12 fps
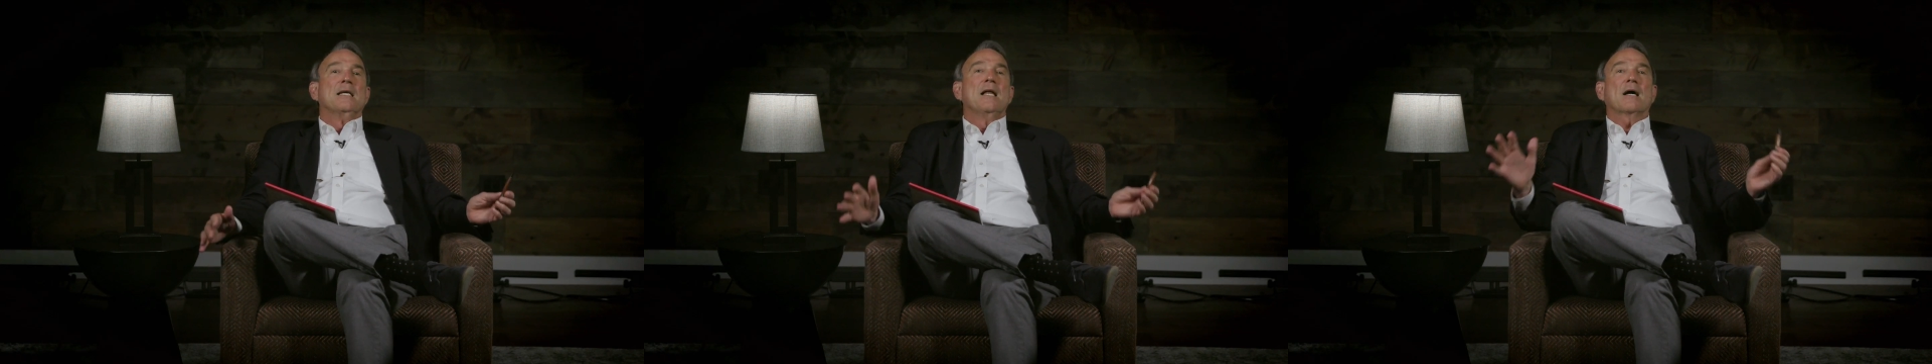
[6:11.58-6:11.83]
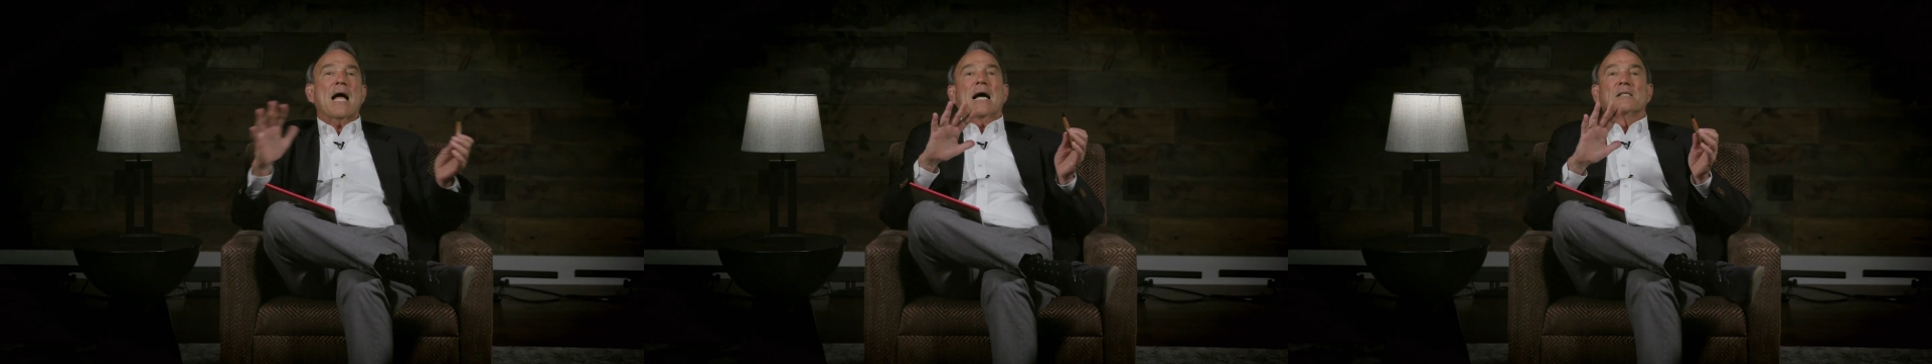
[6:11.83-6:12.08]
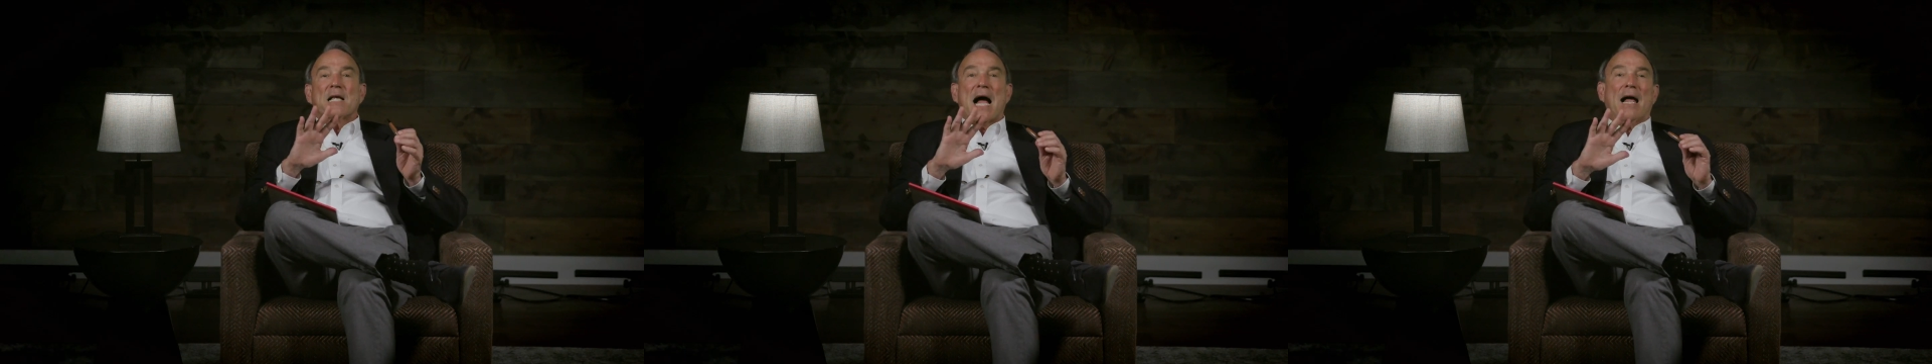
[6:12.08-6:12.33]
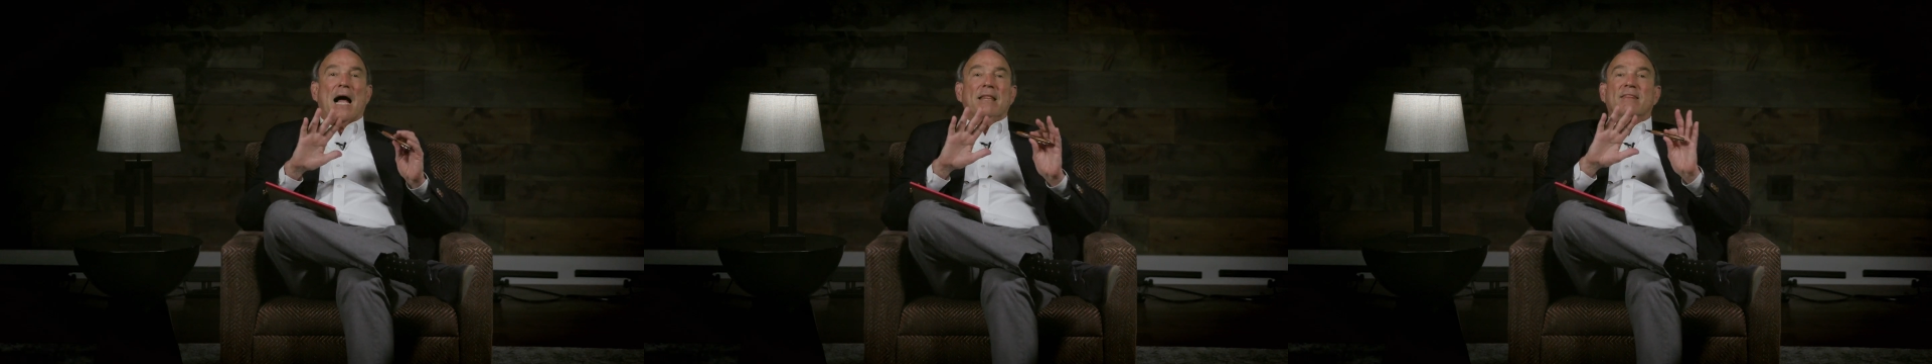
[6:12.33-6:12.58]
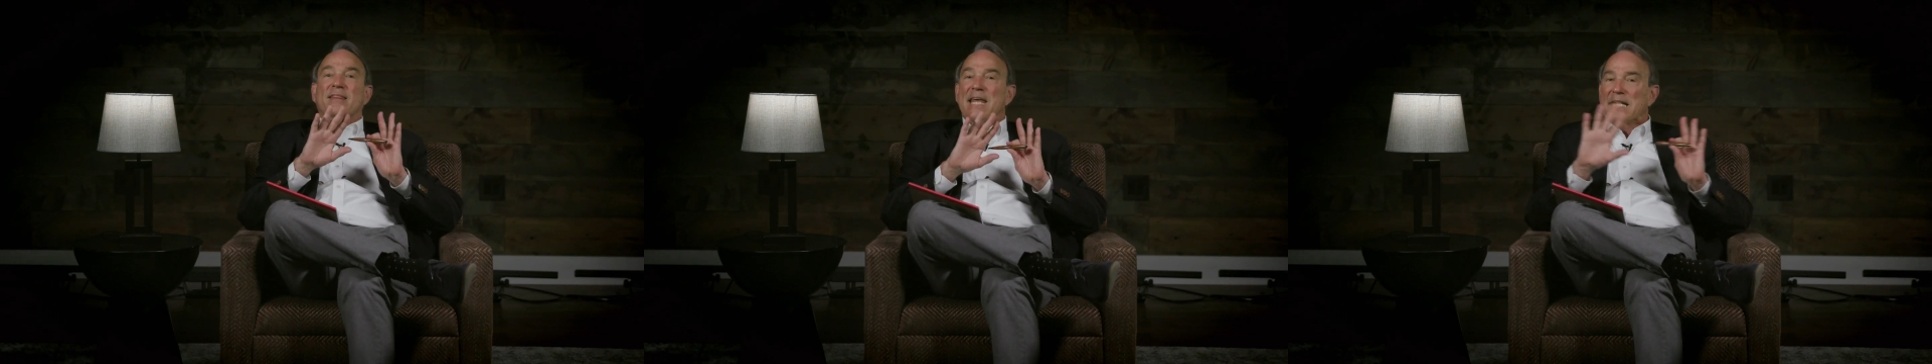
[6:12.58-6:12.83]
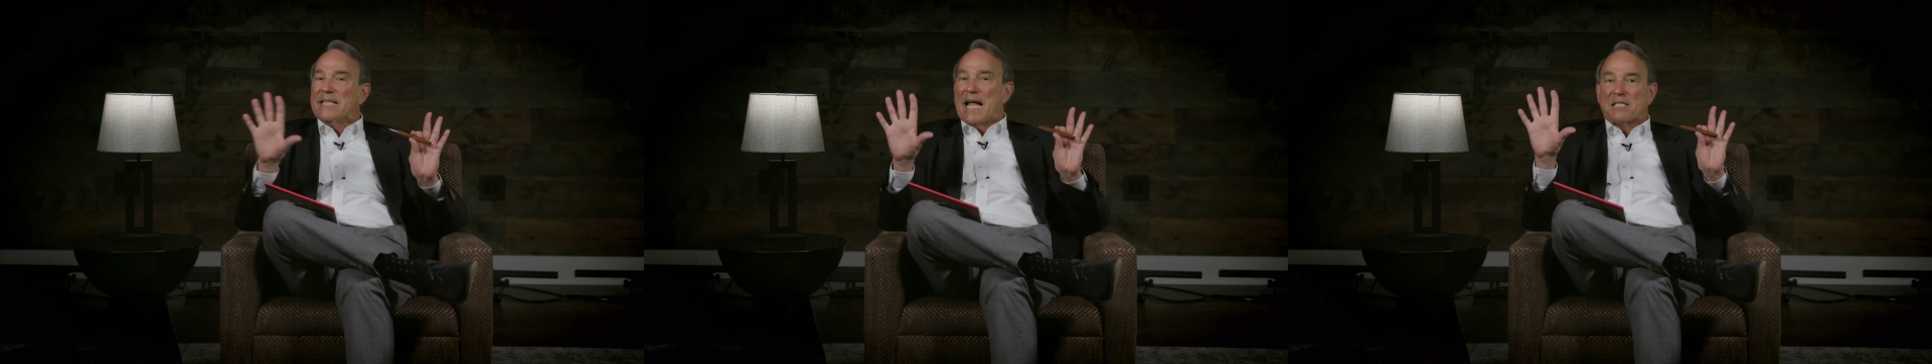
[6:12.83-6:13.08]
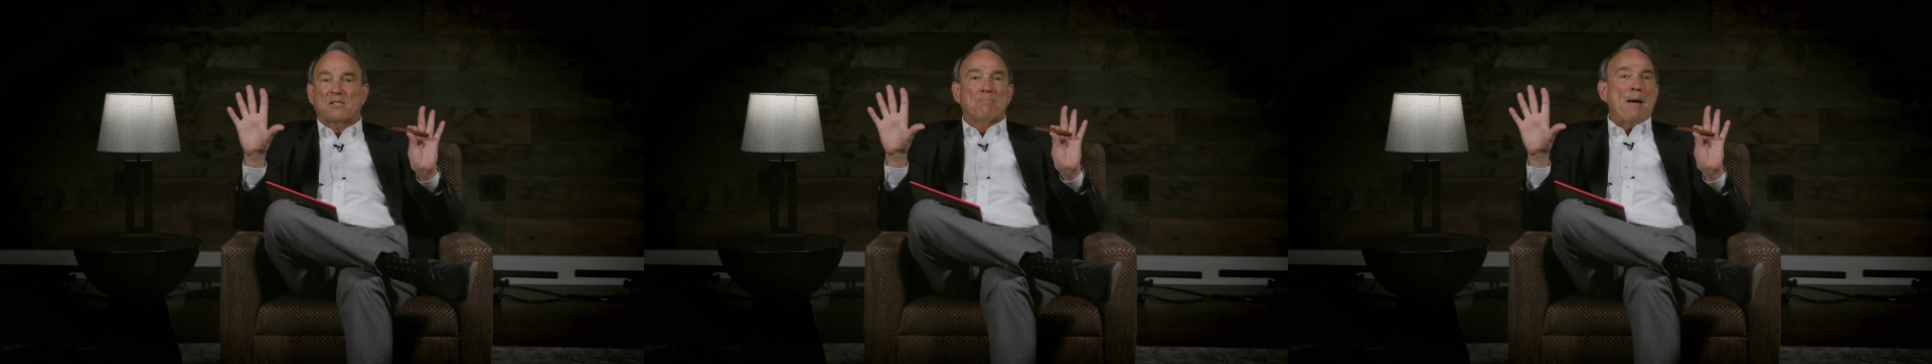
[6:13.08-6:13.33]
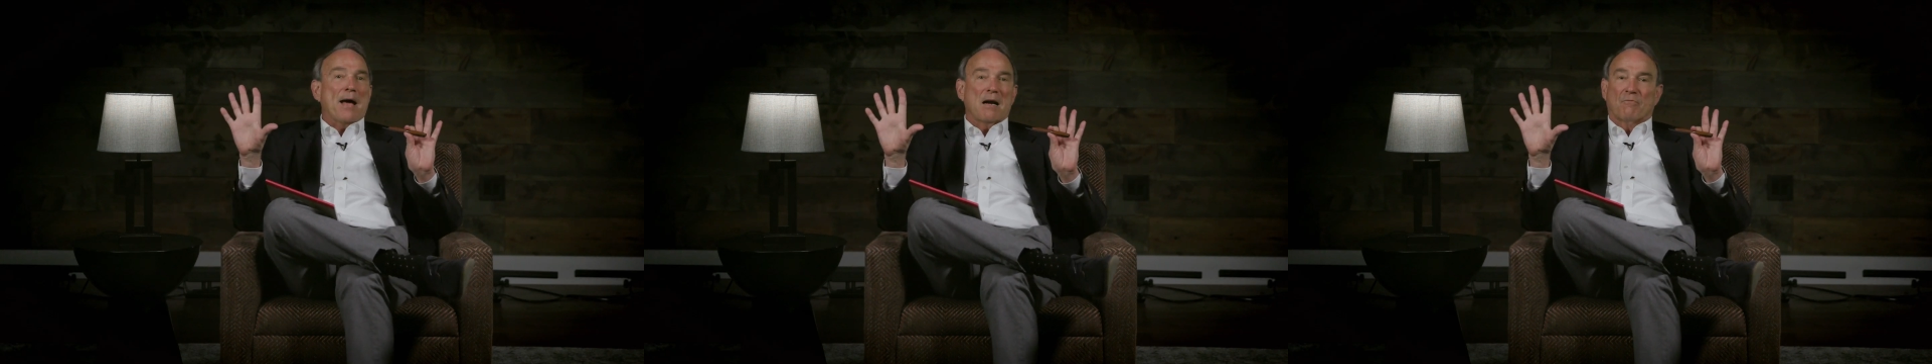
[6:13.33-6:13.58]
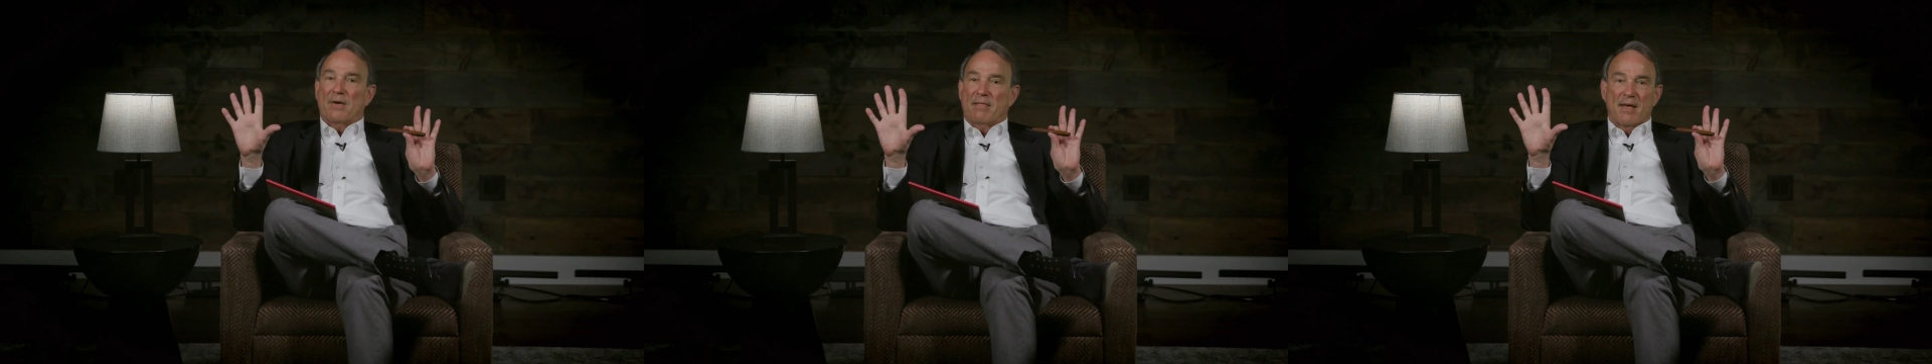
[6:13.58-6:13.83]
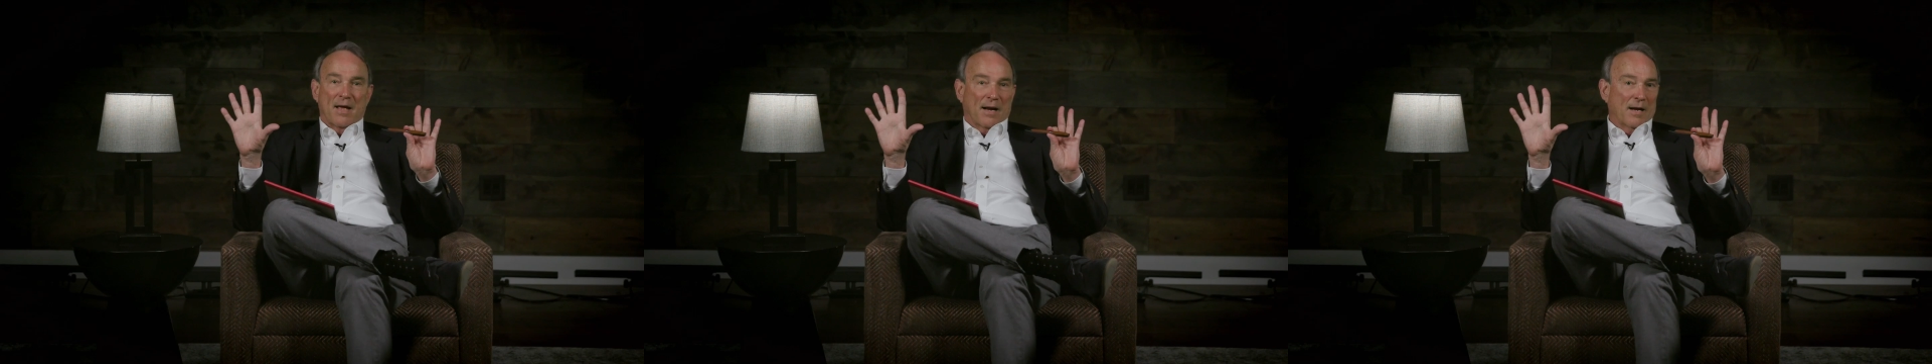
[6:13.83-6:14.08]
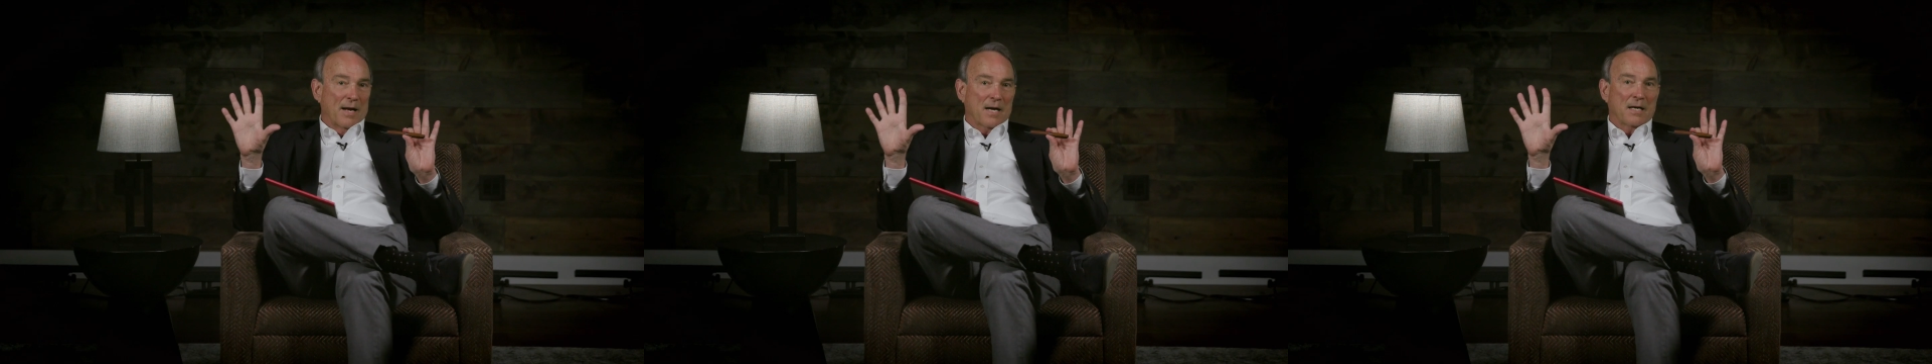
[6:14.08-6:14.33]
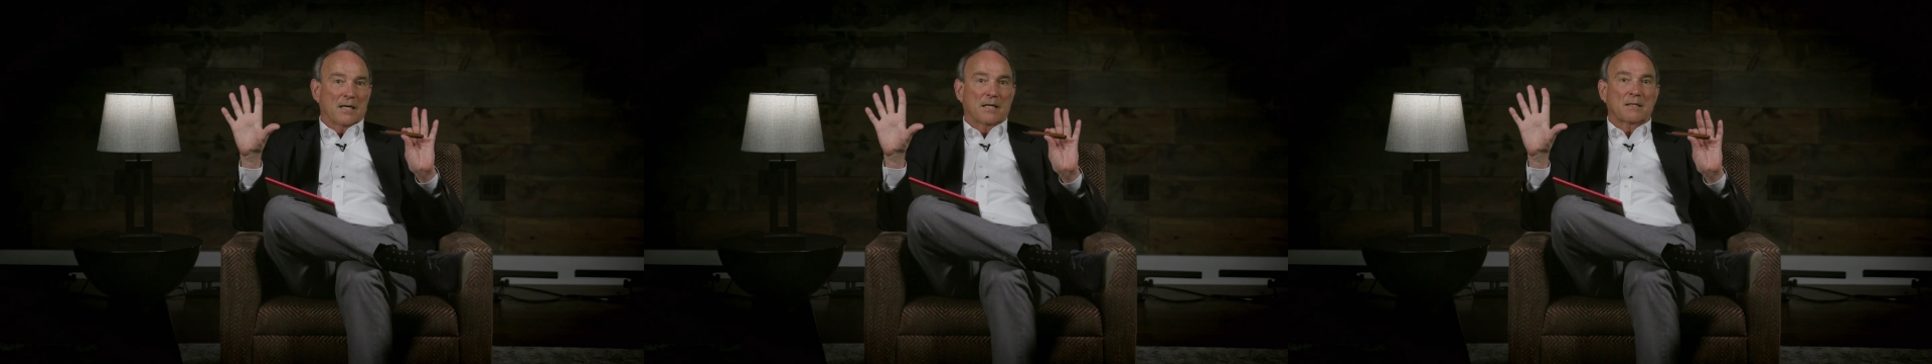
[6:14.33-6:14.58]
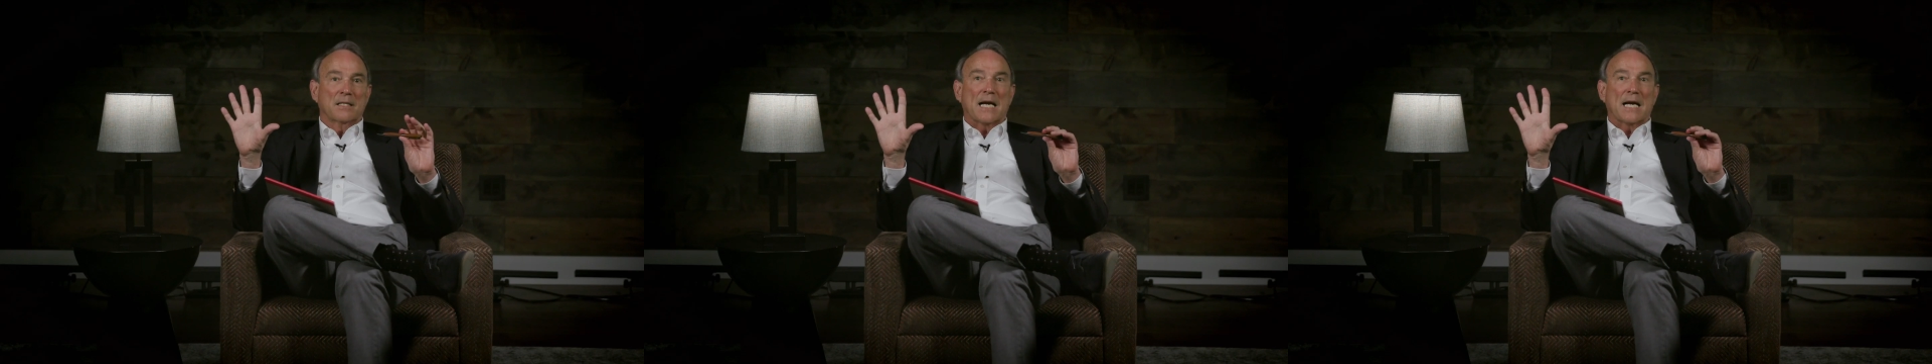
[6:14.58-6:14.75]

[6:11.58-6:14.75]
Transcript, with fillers: Now, guys, I, I think that's about everything uh,